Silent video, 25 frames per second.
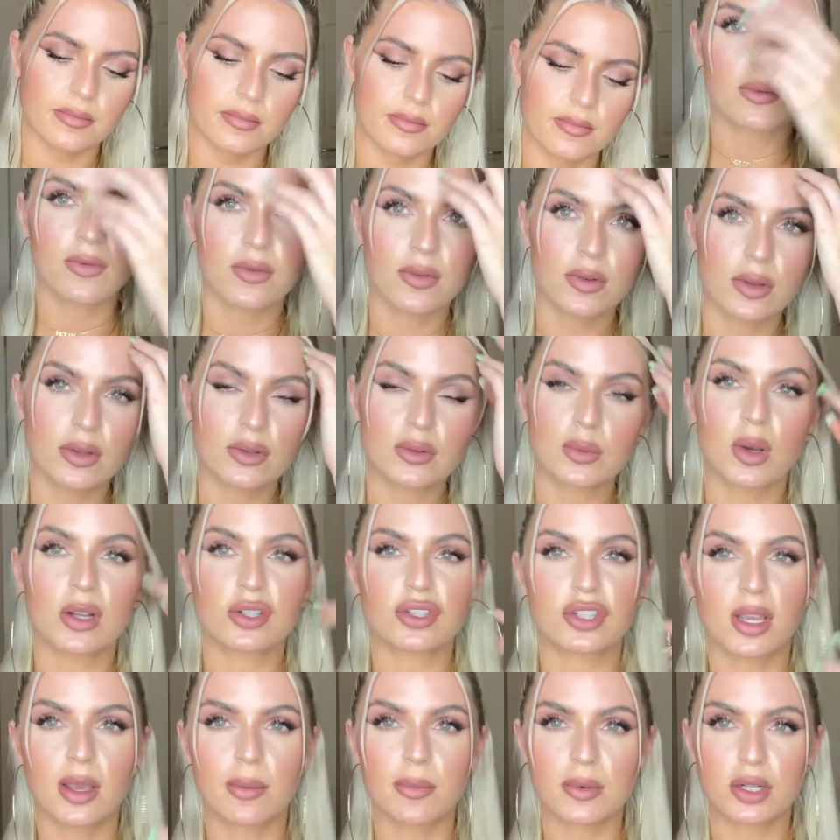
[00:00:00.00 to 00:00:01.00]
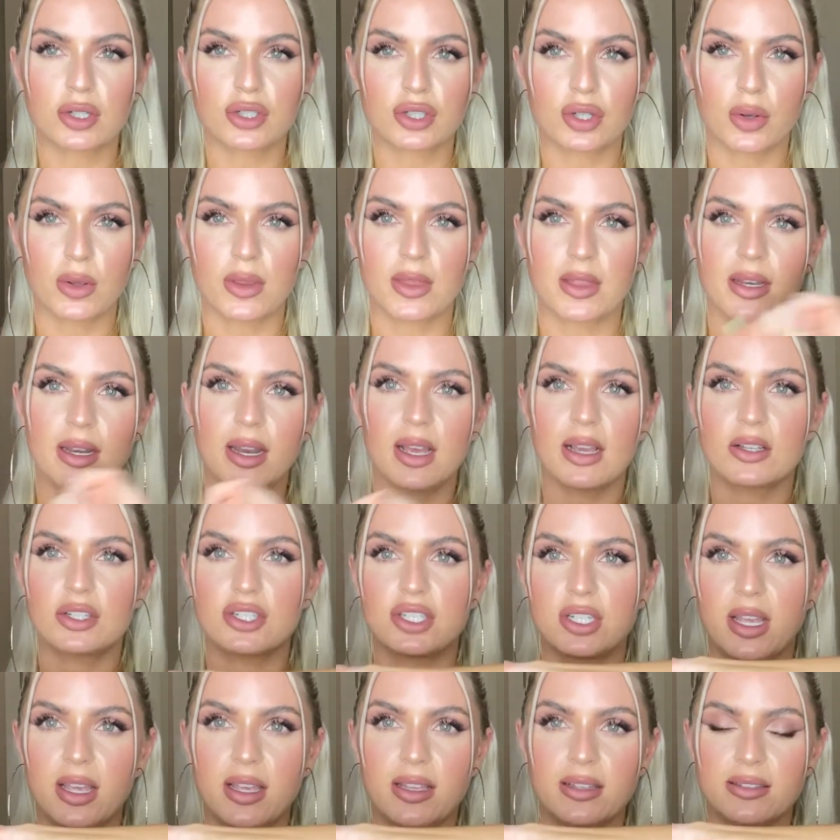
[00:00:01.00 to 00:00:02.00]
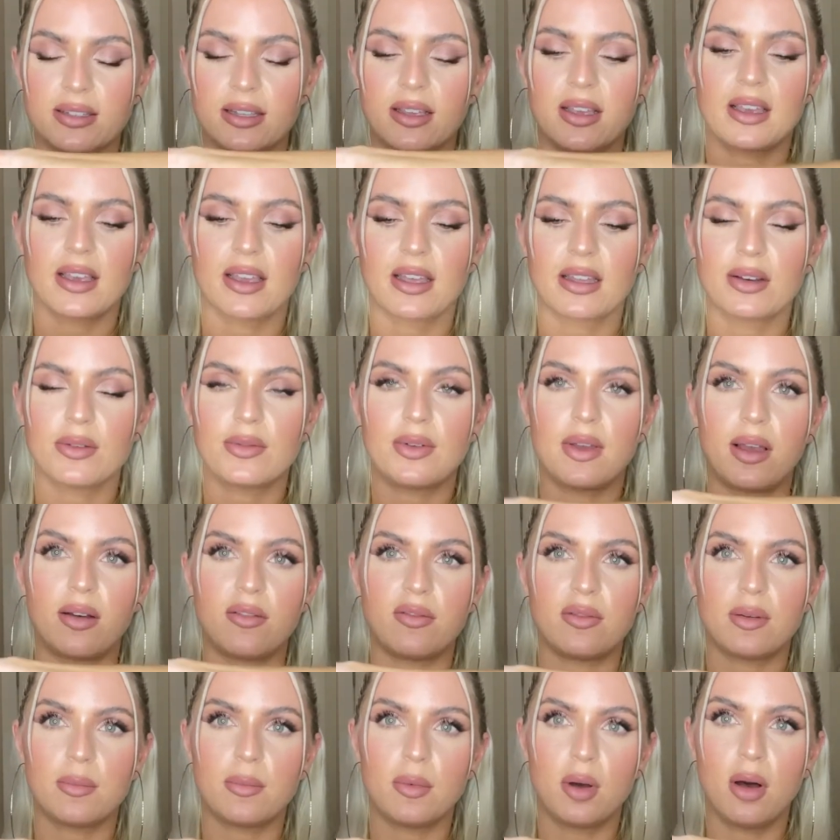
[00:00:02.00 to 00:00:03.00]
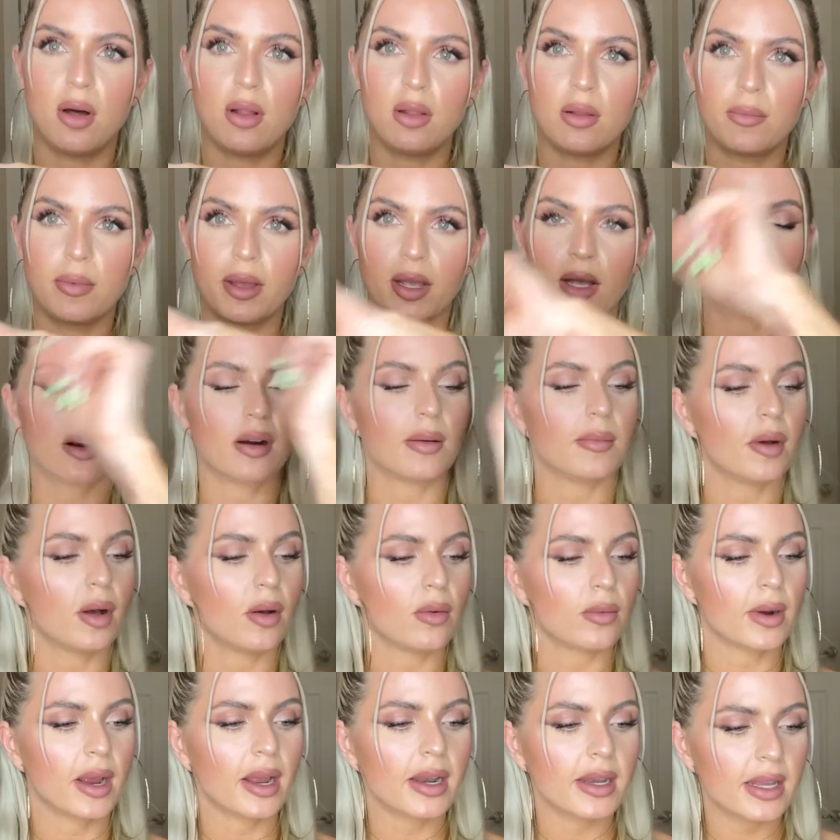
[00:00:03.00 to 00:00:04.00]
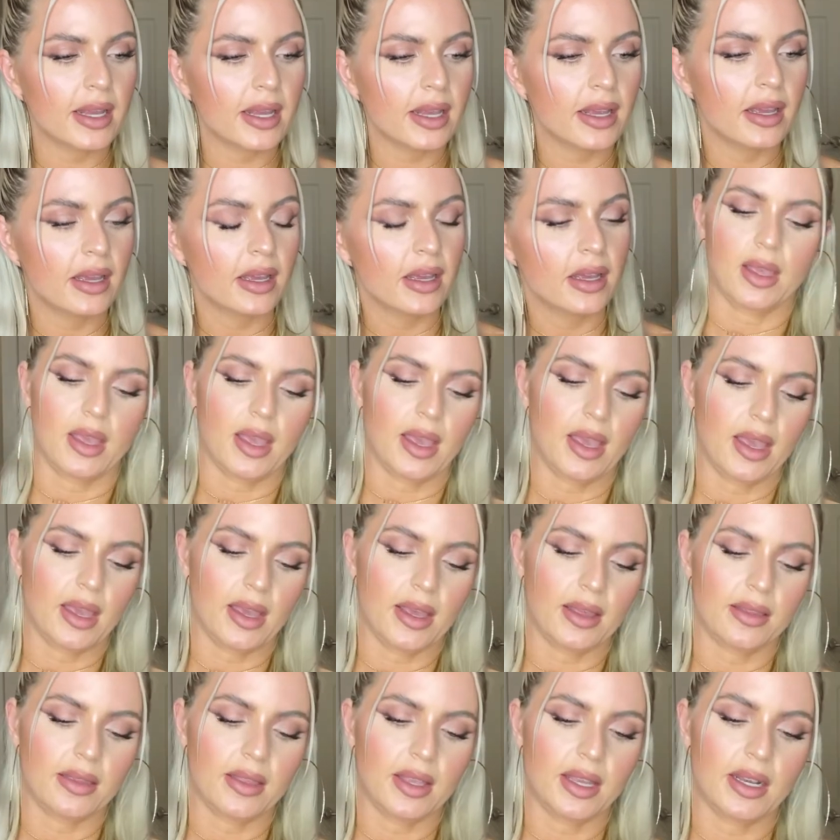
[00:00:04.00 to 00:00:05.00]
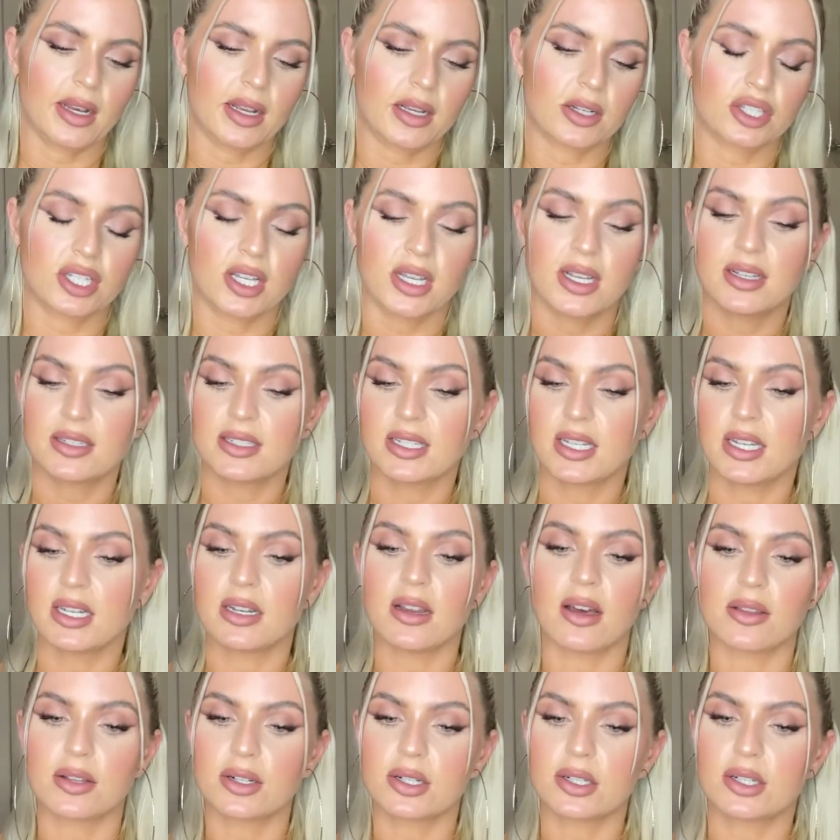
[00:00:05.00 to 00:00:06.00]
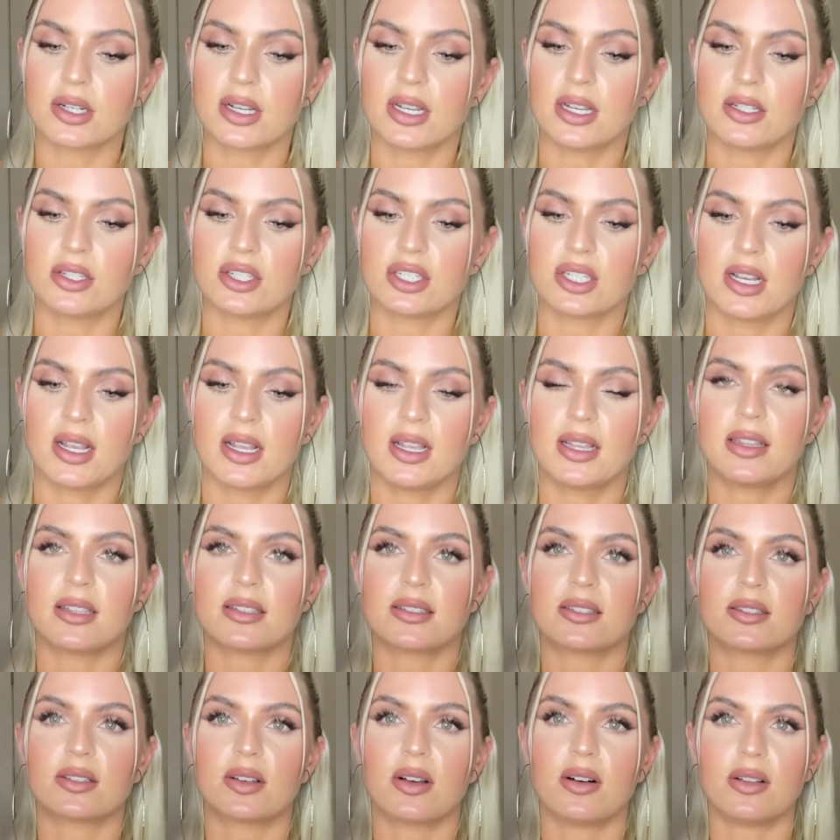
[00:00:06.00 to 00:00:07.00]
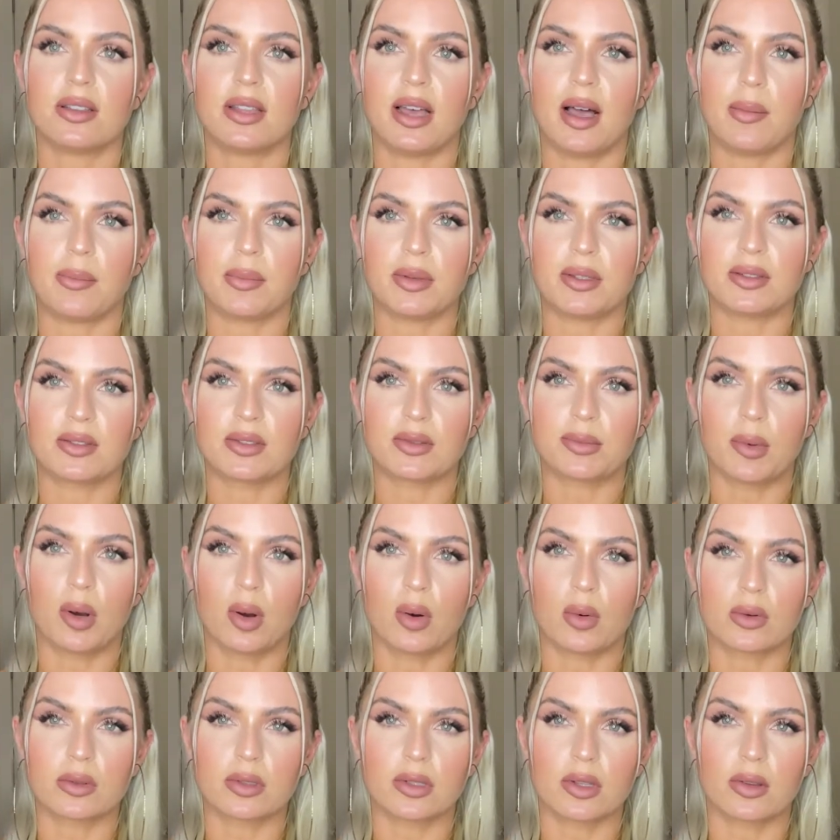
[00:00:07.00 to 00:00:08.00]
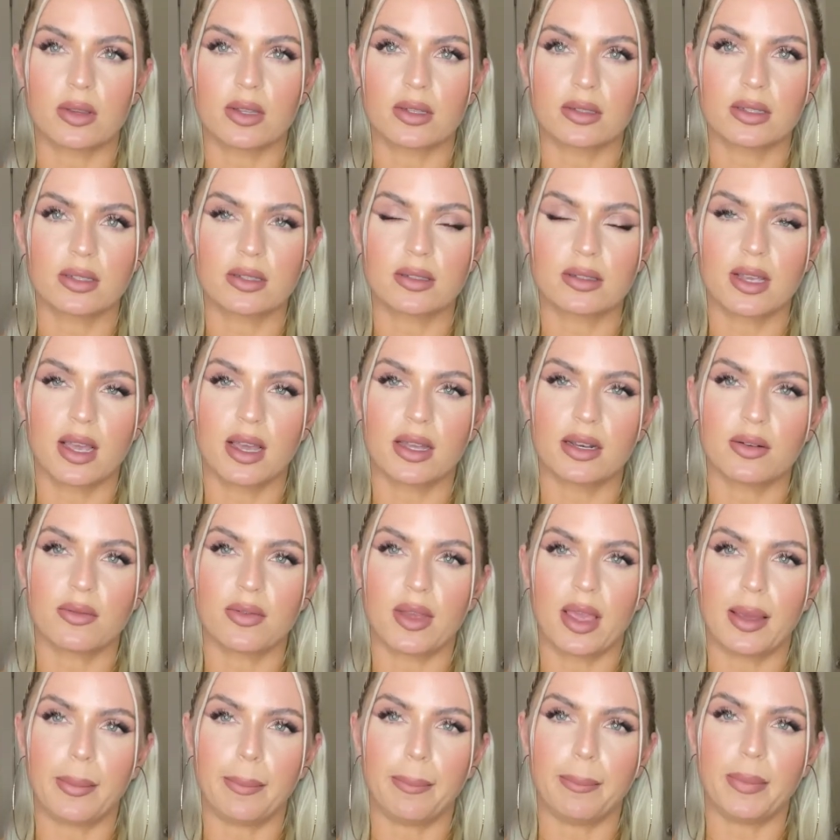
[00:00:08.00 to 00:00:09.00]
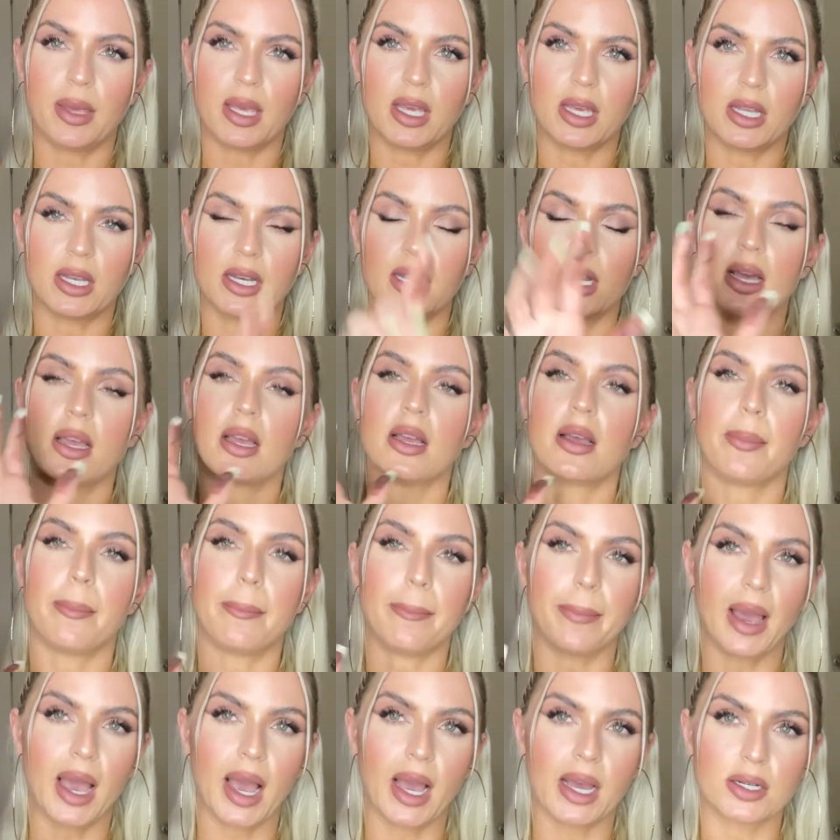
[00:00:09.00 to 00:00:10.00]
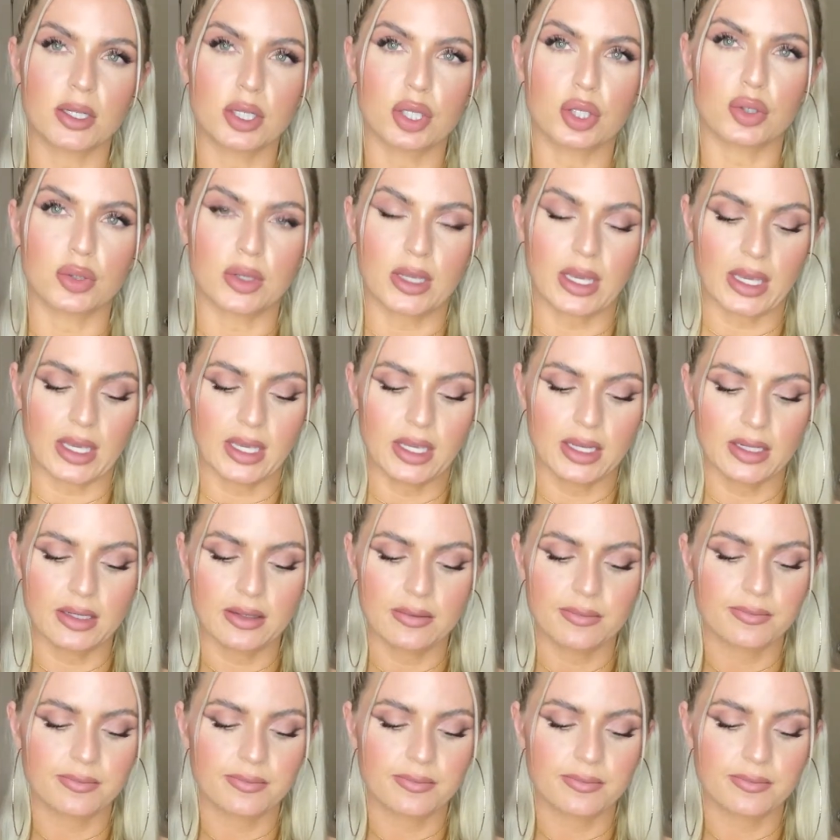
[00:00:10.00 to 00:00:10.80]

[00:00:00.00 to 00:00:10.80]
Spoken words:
For the swatching, I'm going to show you the next shades. I kind of have them all on my arm already. And the next shade is another green shade. This is called Up in Smoke. So this is kind of a mid matte green.